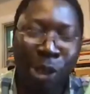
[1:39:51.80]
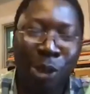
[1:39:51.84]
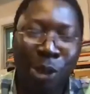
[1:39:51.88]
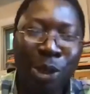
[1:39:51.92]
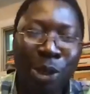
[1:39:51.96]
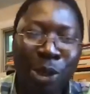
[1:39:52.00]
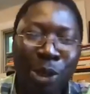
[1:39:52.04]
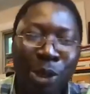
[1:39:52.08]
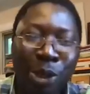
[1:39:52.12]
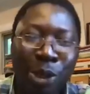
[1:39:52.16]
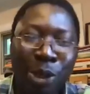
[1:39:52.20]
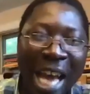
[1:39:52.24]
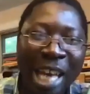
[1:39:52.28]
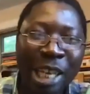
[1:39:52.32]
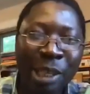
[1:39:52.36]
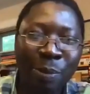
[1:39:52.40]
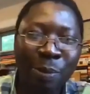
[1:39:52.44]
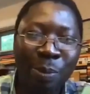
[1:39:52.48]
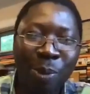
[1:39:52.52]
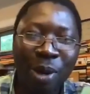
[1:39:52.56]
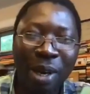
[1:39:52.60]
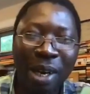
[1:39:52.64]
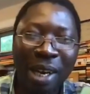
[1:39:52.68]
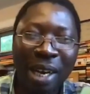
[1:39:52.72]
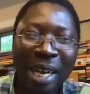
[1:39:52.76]
to the
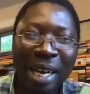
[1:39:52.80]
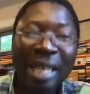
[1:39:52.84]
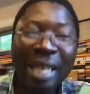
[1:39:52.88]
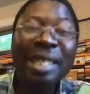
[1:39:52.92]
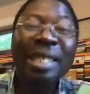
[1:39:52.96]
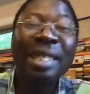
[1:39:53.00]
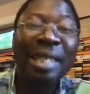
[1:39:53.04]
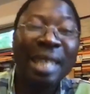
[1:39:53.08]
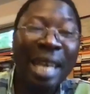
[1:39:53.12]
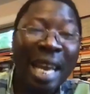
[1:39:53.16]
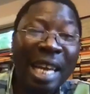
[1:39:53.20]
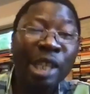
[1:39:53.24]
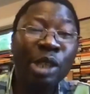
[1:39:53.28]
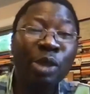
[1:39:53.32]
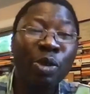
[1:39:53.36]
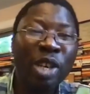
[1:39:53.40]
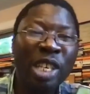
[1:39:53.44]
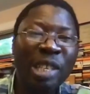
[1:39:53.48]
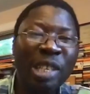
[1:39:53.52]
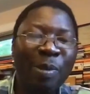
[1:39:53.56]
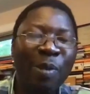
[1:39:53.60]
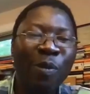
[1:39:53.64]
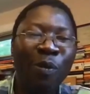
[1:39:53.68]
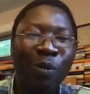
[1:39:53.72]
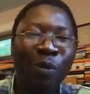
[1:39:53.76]
diaspora
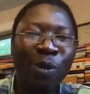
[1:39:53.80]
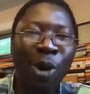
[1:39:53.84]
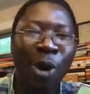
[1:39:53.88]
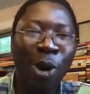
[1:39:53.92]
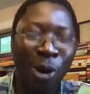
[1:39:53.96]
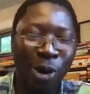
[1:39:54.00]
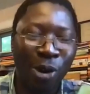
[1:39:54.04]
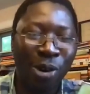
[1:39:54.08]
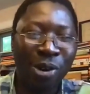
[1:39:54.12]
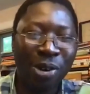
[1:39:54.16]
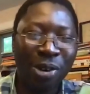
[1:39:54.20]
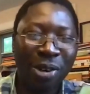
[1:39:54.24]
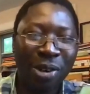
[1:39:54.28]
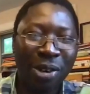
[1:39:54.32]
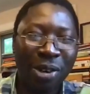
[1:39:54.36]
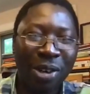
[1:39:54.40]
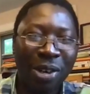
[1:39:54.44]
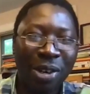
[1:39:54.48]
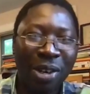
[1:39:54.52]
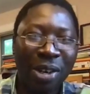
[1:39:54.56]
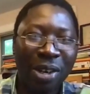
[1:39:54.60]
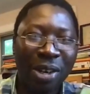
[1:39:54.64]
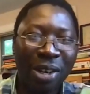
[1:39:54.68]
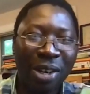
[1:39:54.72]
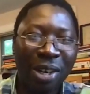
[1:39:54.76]
centuries before.
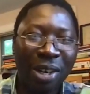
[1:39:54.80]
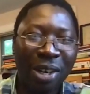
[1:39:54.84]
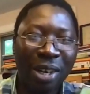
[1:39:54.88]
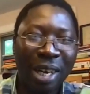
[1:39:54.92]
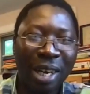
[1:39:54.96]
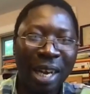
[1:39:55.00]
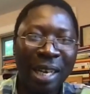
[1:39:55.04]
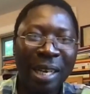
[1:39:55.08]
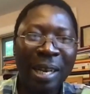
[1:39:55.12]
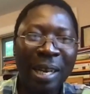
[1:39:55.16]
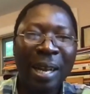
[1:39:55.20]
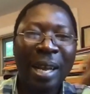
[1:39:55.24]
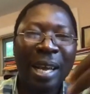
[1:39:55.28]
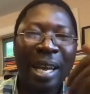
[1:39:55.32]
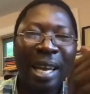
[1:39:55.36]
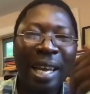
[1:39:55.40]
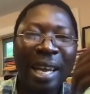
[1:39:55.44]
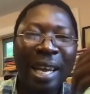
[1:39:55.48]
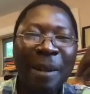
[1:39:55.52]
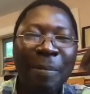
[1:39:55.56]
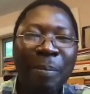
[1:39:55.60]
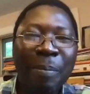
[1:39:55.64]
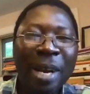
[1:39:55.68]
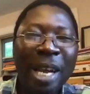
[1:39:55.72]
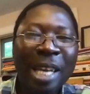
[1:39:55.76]
Right?
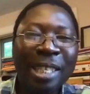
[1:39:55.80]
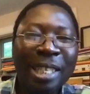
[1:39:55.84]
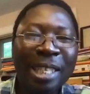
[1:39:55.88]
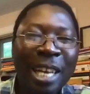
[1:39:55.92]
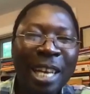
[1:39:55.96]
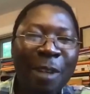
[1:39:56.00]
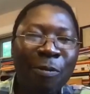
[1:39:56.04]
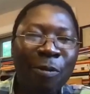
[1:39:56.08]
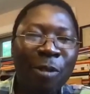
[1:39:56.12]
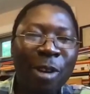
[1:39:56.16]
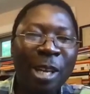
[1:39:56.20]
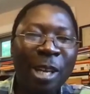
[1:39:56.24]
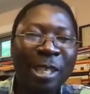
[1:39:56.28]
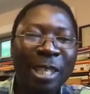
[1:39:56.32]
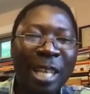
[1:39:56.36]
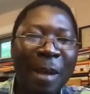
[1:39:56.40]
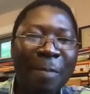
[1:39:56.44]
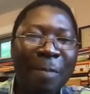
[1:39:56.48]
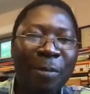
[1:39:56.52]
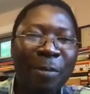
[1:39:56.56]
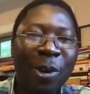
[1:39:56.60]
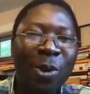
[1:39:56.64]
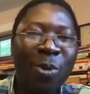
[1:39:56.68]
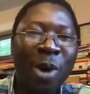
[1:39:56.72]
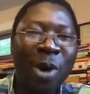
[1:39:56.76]
In Brazil, for
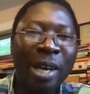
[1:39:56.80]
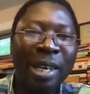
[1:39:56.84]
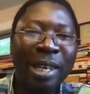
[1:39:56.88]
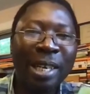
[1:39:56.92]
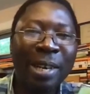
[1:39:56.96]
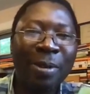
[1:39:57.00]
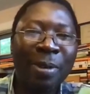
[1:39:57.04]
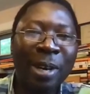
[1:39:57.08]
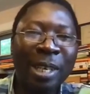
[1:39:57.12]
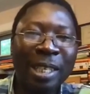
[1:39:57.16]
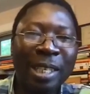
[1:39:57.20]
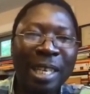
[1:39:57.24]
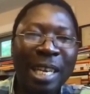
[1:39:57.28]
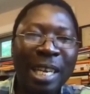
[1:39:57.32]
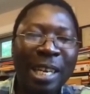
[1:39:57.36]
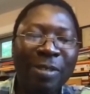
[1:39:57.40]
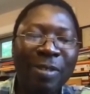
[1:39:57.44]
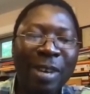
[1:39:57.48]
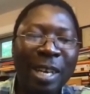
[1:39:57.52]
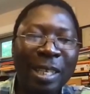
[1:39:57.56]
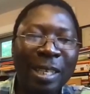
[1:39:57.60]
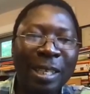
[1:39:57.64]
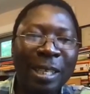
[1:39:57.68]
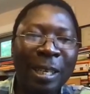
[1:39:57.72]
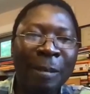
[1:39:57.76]
example, what, what's
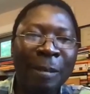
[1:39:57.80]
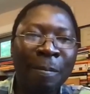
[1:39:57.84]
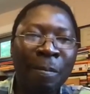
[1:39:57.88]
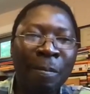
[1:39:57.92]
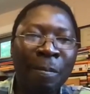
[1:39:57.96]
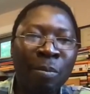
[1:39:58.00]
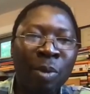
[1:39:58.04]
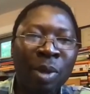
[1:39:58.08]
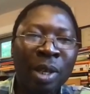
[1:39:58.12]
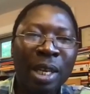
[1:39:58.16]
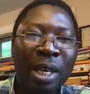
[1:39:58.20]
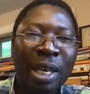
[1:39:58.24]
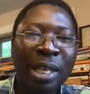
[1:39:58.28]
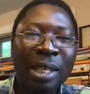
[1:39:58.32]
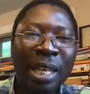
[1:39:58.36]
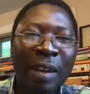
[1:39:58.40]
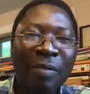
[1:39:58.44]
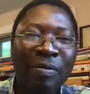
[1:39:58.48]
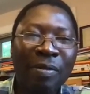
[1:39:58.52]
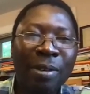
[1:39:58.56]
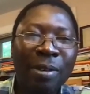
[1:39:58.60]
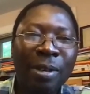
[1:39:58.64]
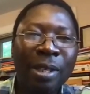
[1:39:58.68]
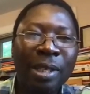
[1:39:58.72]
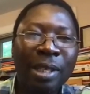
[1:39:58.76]
interesting is
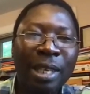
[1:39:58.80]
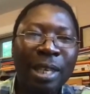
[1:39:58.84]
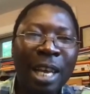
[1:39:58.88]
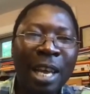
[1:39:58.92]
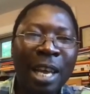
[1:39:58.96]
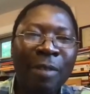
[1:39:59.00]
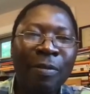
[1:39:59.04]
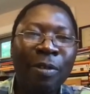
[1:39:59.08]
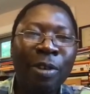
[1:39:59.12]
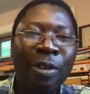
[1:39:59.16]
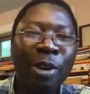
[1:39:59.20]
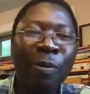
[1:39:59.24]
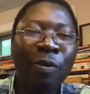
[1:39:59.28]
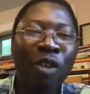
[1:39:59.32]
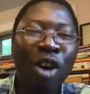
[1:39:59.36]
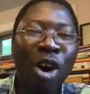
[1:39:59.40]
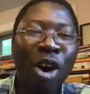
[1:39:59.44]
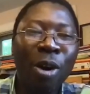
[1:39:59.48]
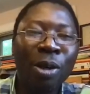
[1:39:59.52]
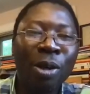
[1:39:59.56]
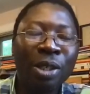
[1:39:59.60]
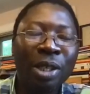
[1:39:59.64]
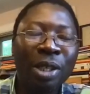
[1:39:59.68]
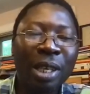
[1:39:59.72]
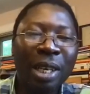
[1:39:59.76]
after the slave
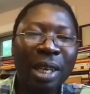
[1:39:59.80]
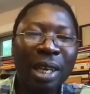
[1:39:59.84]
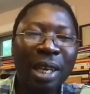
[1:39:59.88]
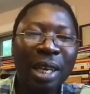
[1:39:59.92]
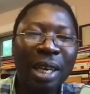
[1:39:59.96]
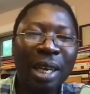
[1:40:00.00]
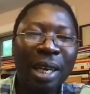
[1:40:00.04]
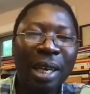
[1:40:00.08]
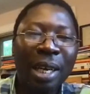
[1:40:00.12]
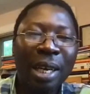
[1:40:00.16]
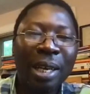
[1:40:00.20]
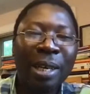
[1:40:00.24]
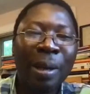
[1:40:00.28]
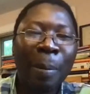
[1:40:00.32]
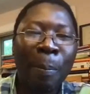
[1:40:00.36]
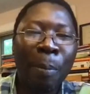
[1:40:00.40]
revolt, the